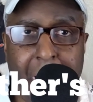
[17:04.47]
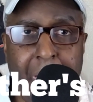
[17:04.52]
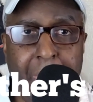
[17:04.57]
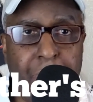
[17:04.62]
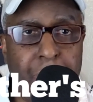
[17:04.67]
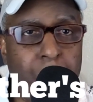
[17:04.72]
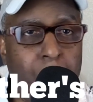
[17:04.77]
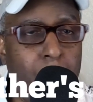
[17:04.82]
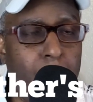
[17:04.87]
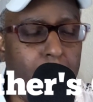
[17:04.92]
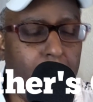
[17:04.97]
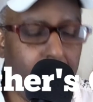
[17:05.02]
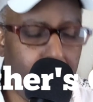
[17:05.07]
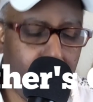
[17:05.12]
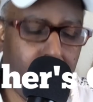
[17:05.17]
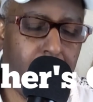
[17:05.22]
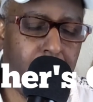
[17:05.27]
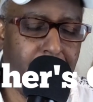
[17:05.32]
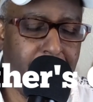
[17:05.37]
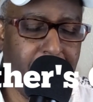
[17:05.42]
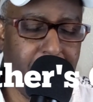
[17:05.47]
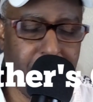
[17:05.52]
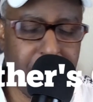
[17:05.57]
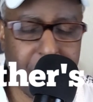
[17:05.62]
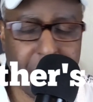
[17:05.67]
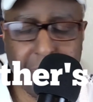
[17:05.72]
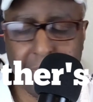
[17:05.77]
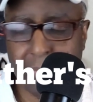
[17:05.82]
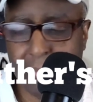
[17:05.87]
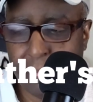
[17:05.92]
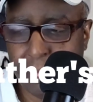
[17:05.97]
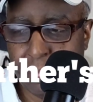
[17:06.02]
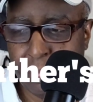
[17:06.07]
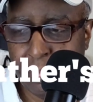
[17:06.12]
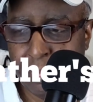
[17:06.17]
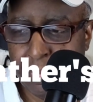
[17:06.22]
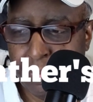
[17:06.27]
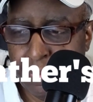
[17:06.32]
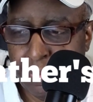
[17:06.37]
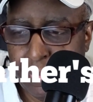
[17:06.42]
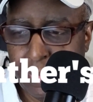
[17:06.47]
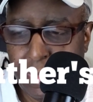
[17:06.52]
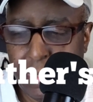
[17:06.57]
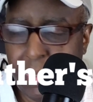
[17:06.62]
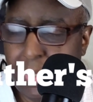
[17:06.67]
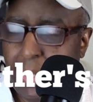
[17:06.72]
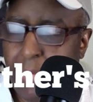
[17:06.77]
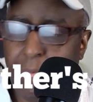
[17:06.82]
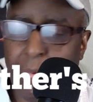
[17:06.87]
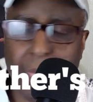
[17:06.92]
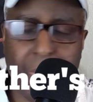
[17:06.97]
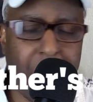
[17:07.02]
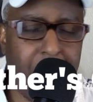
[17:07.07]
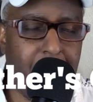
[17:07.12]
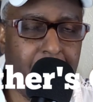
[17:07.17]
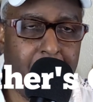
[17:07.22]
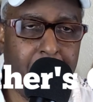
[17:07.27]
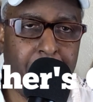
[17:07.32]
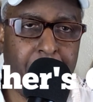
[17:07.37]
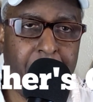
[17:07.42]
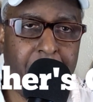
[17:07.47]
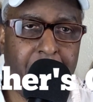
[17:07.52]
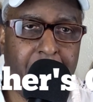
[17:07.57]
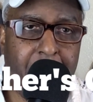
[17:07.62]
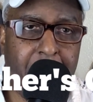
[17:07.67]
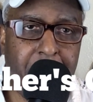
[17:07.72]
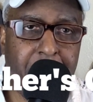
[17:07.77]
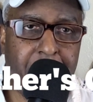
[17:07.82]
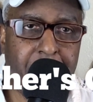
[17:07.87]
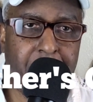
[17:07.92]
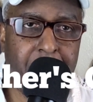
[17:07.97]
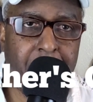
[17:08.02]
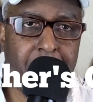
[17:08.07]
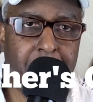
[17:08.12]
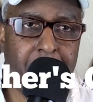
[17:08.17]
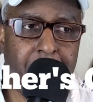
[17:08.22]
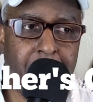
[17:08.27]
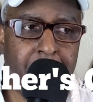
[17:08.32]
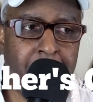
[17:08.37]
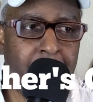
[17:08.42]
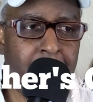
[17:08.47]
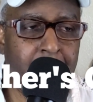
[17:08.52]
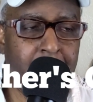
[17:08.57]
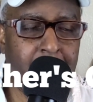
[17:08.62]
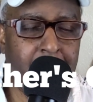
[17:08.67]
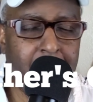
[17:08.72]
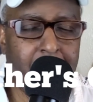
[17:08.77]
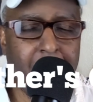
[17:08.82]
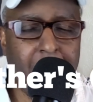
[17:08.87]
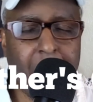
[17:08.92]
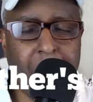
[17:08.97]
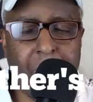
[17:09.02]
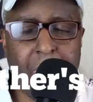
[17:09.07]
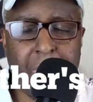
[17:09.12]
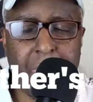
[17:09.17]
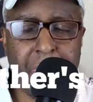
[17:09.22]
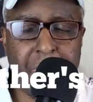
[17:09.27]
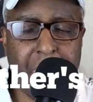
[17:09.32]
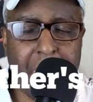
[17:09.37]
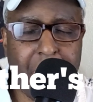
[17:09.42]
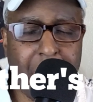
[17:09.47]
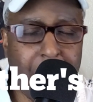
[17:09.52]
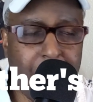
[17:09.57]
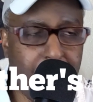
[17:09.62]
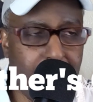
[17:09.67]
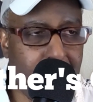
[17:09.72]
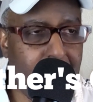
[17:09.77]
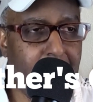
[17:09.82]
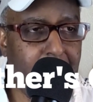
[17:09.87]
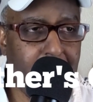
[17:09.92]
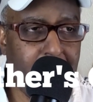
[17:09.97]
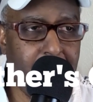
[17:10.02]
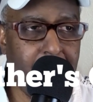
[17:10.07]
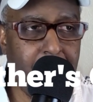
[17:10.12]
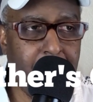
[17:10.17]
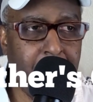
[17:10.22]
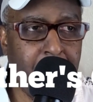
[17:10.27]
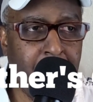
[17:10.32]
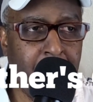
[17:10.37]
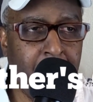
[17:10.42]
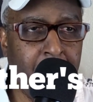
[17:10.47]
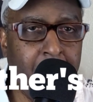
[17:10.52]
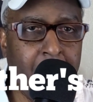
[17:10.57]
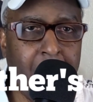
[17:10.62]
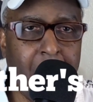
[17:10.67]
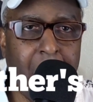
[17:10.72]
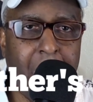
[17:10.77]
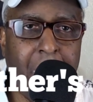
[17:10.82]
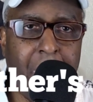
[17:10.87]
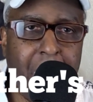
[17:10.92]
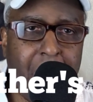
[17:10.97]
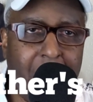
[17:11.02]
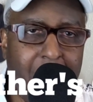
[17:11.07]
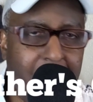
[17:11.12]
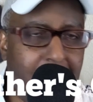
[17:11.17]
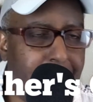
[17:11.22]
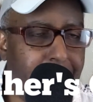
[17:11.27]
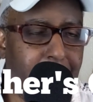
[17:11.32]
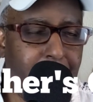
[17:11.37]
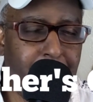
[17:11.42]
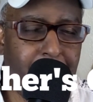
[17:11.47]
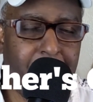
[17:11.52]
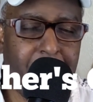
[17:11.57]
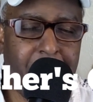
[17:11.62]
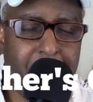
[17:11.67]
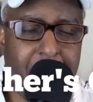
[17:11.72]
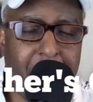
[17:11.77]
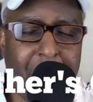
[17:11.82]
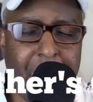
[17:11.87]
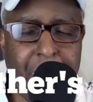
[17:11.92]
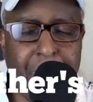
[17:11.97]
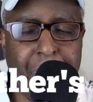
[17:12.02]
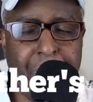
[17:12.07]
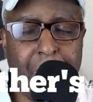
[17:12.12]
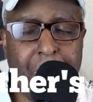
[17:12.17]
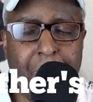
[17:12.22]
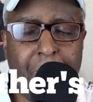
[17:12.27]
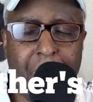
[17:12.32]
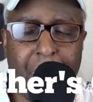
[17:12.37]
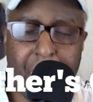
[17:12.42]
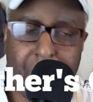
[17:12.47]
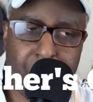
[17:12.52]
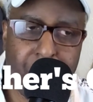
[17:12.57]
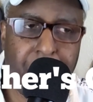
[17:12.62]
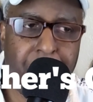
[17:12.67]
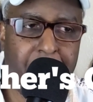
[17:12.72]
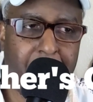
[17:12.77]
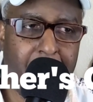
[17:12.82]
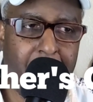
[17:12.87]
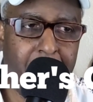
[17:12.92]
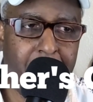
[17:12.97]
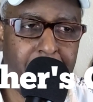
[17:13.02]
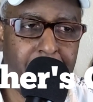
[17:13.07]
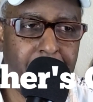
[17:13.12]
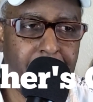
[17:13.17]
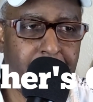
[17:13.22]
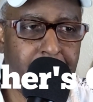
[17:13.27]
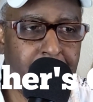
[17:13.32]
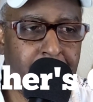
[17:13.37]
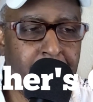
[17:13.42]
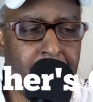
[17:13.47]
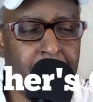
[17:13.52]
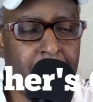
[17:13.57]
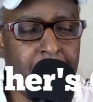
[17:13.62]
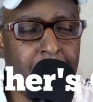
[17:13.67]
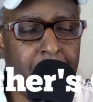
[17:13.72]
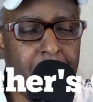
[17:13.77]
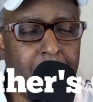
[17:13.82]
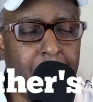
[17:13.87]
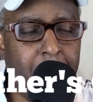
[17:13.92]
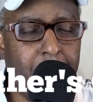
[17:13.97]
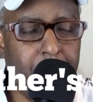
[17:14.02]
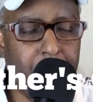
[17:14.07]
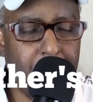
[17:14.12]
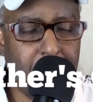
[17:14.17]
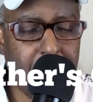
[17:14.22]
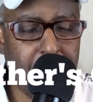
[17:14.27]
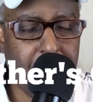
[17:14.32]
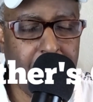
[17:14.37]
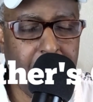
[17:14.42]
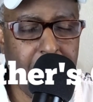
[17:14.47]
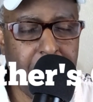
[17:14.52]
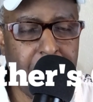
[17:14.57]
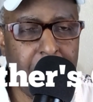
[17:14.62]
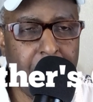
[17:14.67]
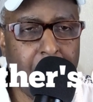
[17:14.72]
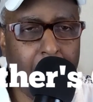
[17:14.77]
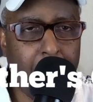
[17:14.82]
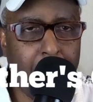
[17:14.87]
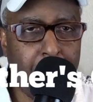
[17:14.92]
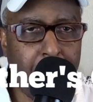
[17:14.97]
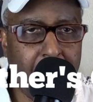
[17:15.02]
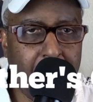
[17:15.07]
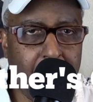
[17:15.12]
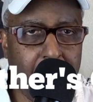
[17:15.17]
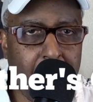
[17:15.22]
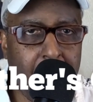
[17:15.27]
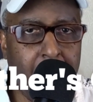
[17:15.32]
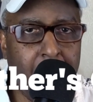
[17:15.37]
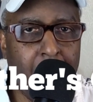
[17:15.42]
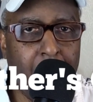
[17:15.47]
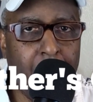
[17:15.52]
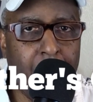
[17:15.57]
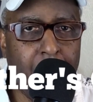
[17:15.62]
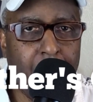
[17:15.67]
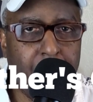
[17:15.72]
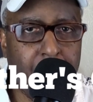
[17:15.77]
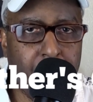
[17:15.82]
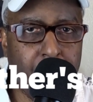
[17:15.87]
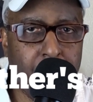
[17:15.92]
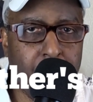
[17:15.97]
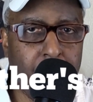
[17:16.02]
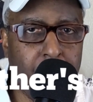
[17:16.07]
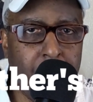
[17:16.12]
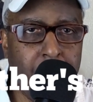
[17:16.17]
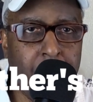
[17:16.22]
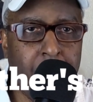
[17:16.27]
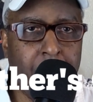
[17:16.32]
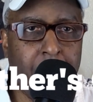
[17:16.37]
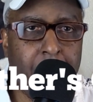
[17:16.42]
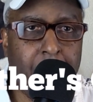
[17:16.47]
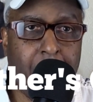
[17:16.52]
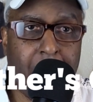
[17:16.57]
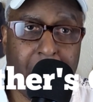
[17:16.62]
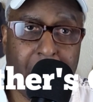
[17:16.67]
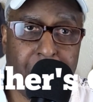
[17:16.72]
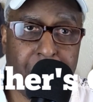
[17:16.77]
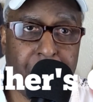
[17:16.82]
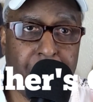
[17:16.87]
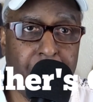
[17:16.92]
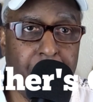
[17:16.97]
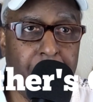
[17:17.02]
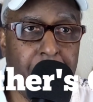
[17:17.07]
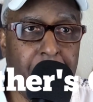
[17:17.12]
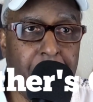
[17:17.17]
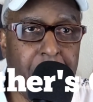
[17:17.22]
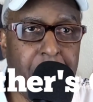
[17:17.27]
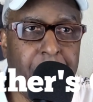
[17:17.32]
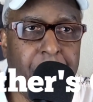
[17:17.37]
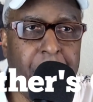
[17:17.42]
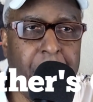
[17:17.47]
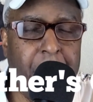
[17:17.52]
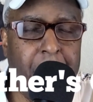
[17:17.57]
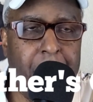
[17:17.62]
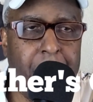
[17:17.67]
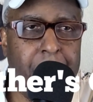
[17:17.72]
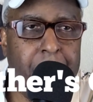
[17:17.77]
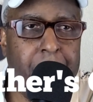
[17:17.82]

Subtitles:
as always, if you cannot be nice for the sake of me, everybody in your earshot, please be cool. I'll see you in the next video.